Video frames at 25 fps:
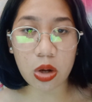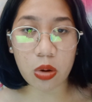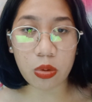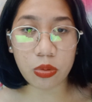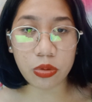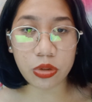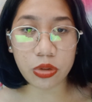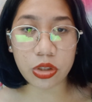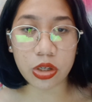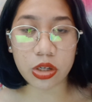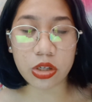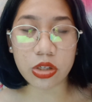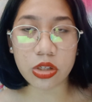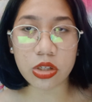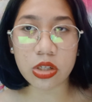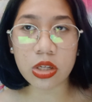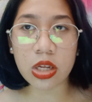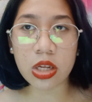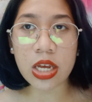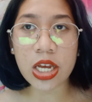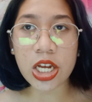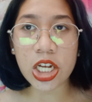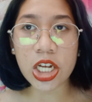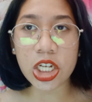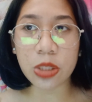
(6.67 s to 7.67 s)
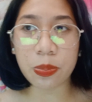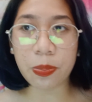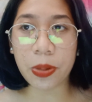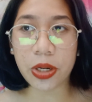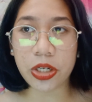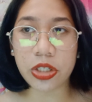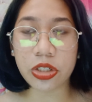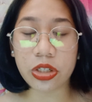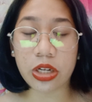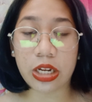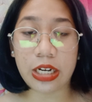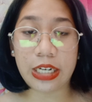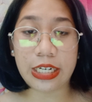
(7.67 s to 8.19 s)
audience,
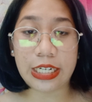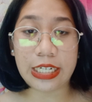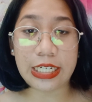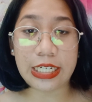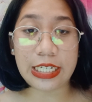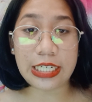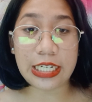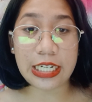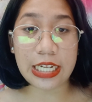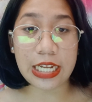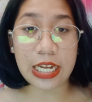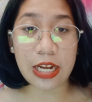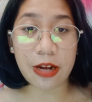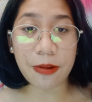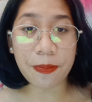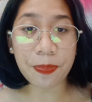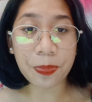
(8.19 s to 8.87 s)
especially